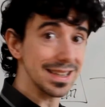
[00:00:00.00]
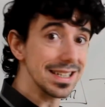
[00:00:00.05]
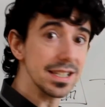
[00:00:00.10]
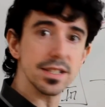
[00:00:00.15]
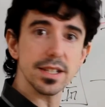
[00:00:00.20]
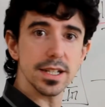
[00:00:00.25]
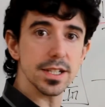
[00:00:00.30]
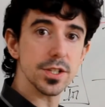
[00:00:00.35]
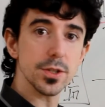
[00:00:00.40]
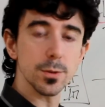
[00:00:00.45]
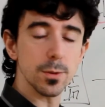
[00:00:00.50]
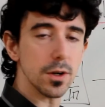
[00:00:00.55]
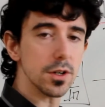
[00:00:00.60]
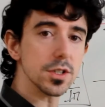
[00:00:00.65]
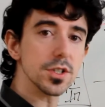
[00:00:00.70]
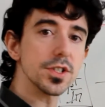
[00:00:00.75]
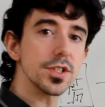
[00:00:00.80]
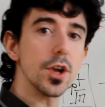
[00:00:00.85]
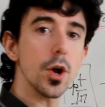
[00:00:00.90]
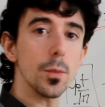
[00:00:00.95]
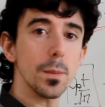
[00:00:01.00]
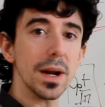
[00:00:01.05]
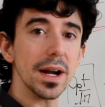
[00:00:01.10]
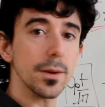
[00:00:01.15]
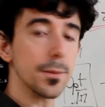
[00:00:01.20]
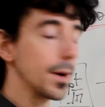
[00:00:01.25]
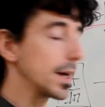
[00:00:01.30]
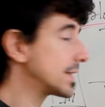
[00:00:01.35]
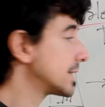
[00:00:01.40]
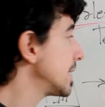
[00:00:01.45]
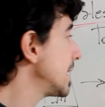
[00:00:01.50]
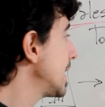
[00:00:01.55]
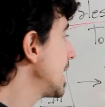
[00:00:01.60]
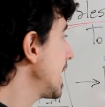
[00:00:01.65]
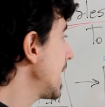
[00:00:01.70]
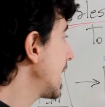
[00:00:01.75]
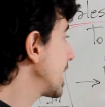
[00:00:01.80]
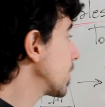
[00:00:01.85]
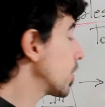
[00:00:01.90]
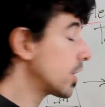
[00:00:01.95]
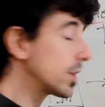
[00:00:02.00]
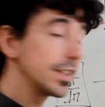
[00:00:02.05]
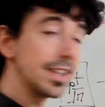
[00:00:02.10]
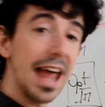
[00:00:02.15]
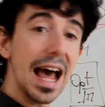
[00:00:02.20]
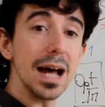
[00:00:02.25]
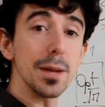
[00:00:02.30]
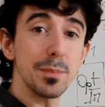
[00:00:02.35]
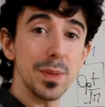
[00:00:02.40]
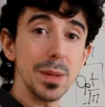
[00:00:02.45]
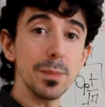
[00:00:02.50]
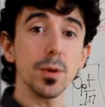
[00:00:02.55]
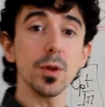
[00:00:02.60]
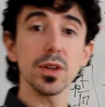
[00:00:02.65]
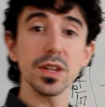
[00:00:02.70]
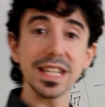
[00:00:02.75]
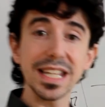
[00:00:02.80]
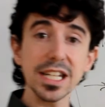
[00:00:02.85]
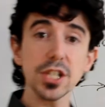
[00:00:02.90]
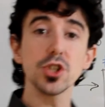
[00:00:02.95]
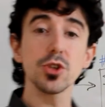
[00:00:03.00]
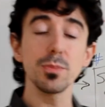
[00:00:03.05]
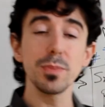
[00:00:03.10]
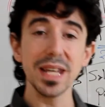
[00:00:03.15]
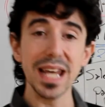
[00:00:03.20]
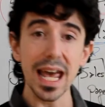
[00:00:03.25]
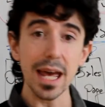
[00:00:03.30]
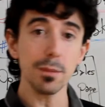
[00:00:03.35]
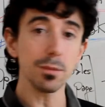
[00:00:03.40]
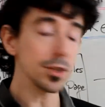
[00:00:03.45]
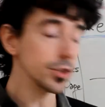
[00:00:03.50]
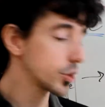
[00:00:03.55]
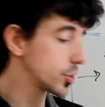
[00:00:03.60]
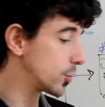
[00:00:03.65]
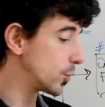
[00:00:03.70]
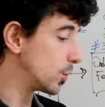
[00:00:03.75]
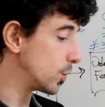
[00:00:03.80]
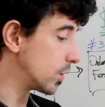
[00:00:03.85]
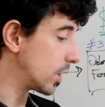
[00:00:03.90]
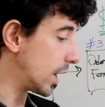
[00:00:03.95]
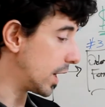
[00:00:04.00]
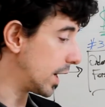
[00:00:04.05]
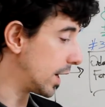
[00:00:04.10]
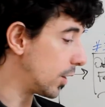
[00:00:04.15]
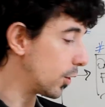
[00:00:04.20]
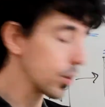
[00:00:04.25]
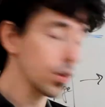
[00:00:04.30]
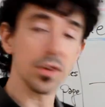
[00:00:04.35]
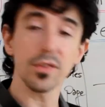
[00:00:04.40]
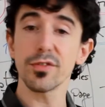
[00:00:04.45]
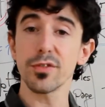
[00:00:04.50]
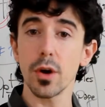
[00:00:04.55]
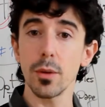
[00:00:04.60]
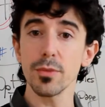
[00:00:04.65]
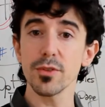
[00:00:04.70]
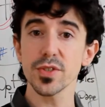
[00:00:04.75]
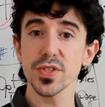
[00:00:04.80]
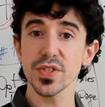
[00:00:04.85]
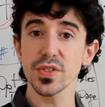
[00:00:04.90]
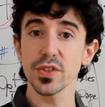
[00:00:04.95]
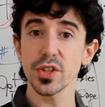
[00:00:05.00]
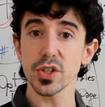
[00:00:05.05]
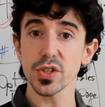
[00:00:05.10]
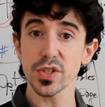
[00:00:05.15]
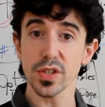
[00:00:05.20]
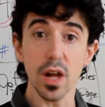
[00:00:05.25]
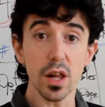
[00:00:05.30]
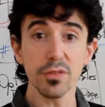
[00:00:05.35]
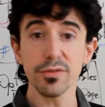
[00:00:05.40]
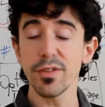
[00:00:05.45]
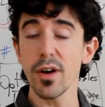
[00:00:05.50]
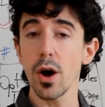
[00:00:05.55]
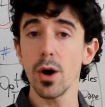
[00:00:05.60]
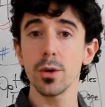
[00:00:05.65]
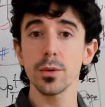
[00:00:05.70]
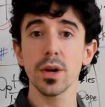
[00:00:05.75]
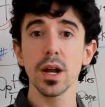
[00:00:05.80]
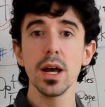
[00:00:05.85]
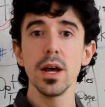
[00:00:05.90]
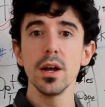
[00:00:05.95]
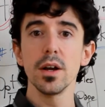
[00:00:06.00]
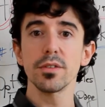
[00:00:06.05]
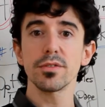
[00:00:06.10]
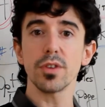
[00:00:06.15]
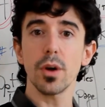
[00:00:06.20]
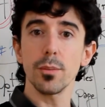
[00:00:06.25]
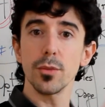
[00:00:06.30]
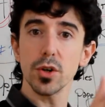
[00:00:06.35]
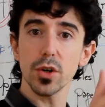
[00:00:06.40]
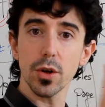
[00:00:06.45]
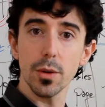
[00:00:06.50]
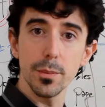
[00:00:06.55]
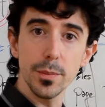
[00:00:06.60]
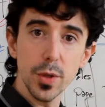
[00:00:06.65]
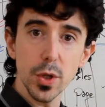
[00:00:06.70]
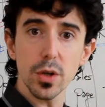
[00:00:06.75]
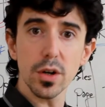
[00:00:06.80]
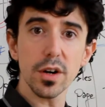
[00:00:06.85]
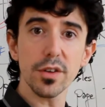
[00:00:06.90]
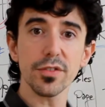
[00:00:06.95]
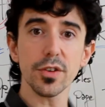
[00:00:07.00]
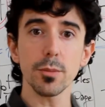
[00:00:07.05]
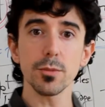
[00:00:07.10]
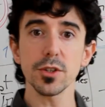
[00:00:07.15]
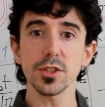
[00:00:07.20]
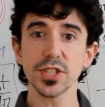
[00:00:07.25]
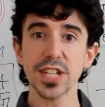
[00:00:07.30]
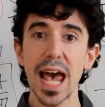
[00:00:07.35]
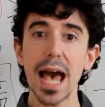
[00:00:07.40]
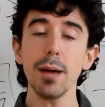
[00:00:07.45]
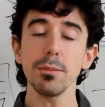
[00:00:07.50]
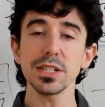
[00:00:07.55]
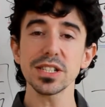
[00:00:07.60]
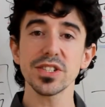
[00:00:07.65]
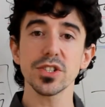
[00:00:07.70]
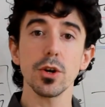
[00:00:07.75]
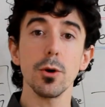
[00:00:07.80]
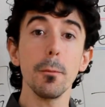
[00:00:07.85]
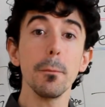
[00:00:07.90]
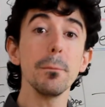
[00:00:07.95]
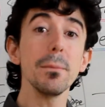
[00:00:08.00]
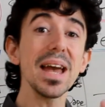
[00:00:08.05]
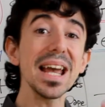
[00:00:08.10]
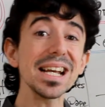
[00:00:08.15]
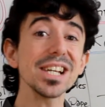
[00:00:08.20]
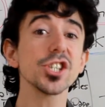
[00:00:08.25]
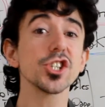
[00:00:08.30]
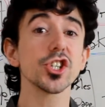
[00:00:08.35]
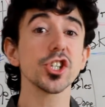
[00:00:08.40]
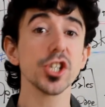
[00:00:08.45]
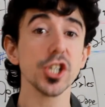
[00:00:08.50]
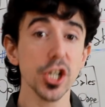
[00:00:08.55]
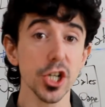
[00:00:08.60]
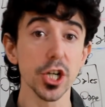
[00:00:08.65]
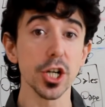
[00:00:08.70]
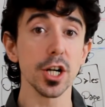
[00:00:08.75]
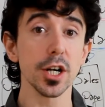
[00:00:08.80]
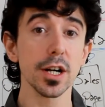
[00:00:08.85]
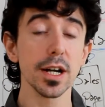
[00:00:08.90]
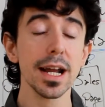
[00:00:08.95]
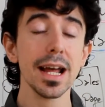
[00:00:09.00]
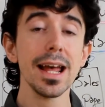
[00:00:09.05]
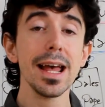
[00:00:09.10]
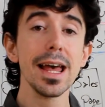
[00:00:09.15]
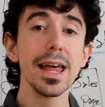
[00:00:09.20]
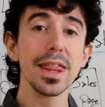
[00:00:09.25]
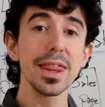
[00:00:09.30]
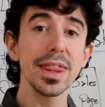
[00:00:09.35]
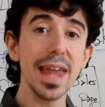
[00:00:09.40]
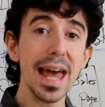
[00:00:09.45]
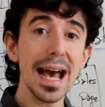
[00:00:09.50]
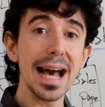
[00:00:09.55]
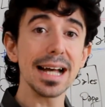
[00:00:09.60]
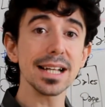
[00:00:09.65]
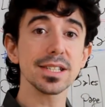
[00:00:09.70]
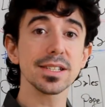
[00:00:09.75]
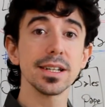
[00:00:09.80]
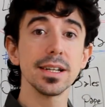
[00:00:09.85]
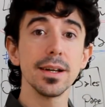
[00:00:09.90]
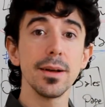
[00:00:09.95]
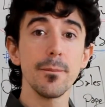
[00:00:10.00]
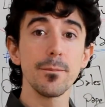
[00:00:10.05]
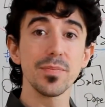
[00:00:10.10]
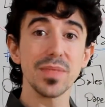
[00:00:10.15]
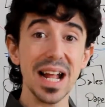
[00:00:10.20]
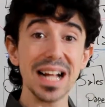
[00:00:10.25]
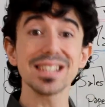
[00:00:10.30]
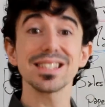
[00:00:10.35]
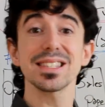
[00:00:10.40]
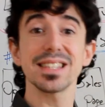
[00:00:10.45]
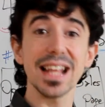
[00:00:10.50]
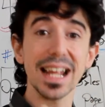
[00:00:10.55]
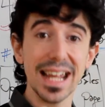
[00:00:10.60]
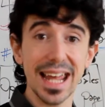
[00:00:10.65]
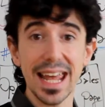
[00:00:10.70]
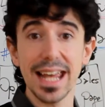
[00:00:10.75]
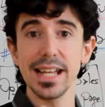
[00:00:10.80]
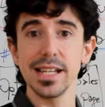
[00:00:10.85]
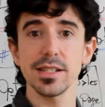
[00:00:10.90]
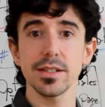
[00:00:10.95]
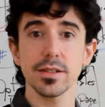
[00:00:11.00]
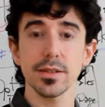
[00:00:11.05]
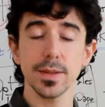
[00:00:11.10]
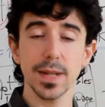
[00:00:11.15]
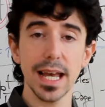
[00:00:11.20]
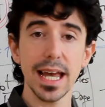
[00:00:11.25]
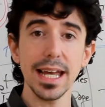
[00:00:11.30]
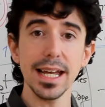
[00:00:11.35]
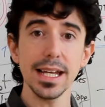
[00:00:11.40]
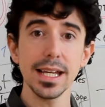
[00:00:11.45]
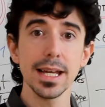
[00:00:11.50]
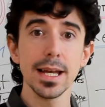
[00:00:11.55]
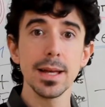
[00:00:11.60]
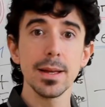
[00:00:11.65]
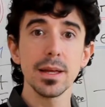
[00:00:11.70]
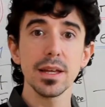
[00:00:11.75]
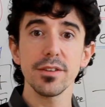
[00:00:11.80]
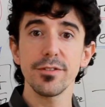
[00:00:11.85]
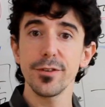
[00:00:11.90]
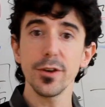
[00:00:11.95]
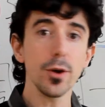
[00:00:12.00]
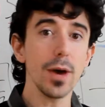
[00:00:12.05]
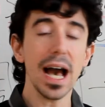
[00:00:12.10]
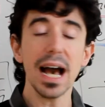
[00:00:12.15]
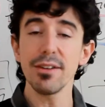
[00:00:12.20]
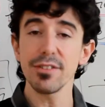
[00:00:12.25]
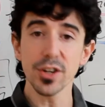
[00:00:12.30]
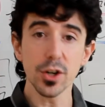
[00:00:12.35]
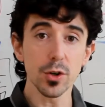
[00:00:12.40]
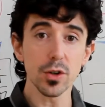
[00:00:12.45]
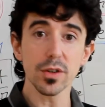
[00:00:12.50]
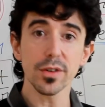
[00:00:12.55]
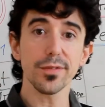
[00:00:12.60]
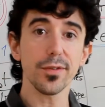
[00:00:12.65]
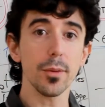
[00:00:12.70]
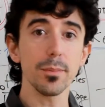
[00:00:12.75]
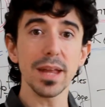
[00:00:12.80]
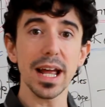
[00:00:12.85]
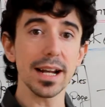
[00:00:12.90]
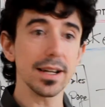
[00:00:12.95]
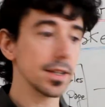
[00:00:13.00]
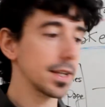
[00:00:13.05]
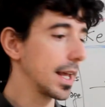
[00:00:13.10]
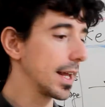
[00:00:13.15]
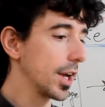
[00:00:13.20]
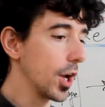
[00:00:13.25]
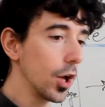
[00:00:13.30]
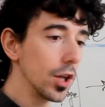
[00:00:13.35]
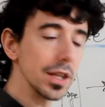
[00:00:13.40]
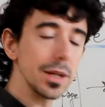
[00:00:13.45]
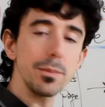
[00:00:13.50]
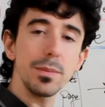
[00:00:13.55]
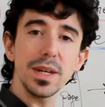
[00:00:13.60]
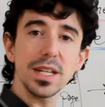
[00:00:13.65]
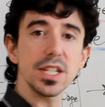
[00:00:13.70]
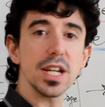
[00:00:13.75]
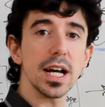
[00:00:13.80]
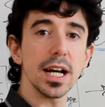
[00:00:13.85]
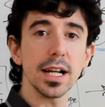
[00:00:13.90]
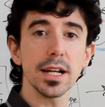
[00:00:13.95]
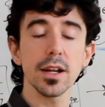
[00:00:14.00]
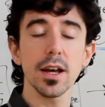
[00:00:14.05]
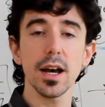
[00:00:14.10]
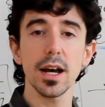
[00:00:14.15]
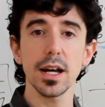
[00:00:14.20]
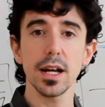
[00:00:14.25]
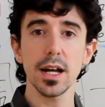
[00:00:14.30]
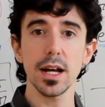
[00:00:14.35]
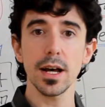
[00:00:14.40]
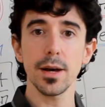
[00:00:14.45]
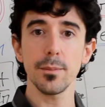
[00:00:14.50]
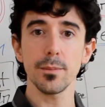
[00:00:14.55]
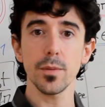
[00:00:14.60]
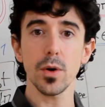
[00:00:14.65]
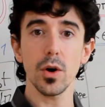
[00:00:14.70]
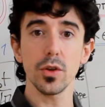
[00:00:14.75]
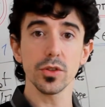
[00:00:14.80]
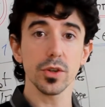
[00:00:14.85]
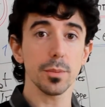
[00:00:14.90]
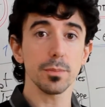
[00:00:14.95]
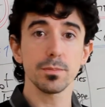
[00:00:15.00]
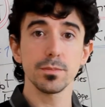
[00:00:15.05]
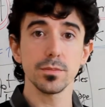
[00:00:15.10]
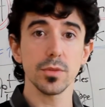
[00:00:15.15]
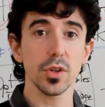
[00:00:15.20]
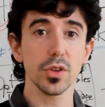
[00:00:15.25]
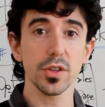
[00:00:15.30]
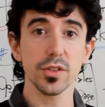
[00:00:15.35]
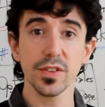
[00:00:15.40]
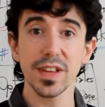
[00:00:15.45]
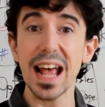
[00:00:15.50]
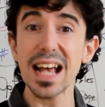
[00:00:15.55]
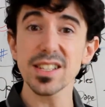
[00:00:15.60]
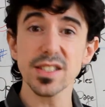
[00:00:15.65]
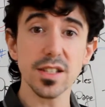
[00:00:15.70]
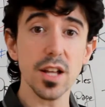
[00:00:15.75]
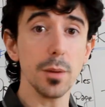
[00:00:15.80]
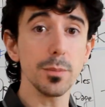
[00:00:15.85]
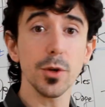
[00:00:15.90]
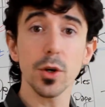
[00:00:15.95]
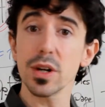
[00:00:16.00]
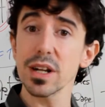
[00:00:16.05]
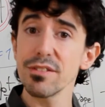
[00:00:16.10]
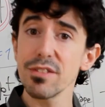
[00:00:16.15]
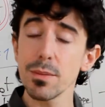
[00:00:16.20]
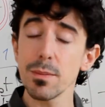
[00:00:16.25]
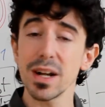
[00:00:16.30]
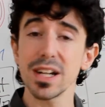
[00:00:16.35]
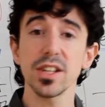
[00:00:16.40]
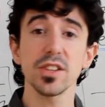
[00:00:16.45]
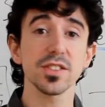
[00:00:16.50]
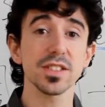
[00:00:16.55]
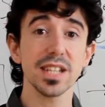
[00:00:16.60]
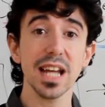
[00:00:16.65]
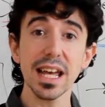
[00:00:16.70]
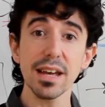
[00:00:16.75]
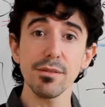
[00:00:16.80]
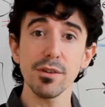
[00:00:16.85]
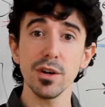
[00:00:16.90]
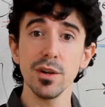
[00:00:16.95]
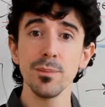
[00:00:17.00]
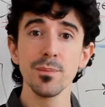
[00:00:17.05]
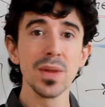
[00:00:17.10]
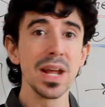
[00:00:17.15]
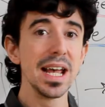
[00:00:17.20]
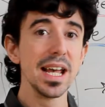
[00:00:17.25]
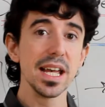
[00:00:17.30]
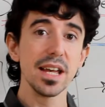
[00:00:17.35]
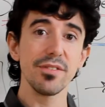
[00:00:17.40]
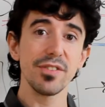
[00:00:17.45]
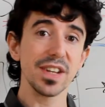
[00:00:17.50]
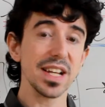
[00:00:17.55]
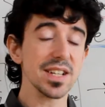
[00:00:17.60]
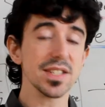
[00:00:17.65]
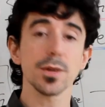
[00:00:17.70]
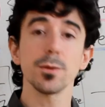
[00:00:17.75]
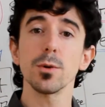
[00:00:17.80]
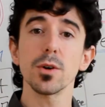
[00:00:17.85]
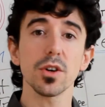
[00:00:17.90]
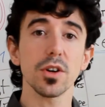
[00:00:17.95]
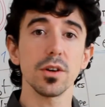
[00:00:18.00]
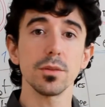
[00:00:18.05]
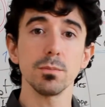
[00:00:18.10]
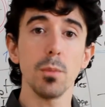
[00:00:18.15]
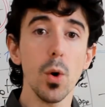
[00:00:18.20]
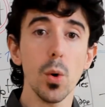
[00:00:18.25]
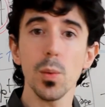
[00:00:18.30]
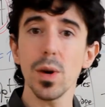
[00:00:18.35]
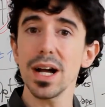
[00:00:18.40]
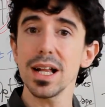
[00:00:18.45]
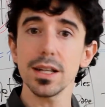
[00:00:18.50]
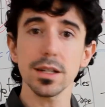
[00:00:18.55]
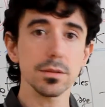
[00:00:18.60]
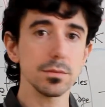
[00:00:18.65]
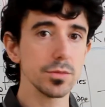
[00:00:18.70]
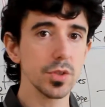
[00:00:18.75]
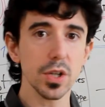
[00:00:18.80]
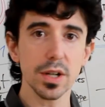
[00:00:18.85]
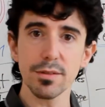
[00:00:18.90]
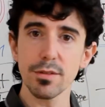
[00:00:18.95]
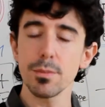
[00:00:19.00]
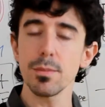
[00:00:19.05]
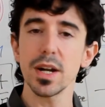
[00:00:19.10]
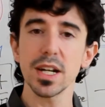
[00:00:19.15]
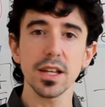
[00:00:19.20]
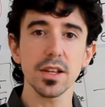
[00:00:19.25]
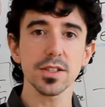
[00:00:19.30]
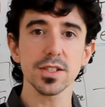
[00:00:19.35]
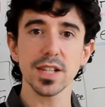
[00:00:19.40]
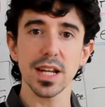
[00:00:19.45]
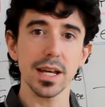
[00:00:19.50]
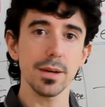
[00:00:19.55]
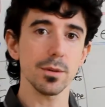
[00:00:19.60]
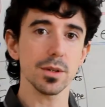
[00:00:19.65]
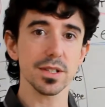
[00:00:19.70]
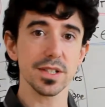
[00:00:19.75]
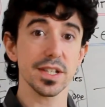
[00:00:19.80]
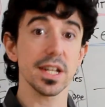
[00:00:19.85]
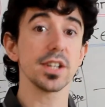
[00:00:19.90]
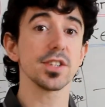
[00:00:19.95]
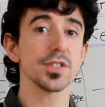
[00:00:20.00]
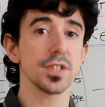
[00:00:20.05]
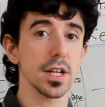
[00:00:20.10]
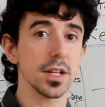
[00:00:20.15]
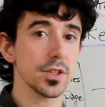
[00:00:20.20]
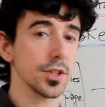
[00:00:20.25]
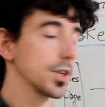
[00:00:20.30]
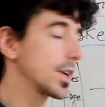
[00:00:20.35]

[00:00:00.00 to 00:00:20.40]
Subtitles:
This needs to work no matter what. And not only that, people need to be able to order from their cell phone, from their computer, from their tablet. So make sure that that's the case, okay? If you have an order form that can only be done on the desktop, you're leaving money on the table. If it doesn't work on mobile, you're leaving money on the table, etc., etc.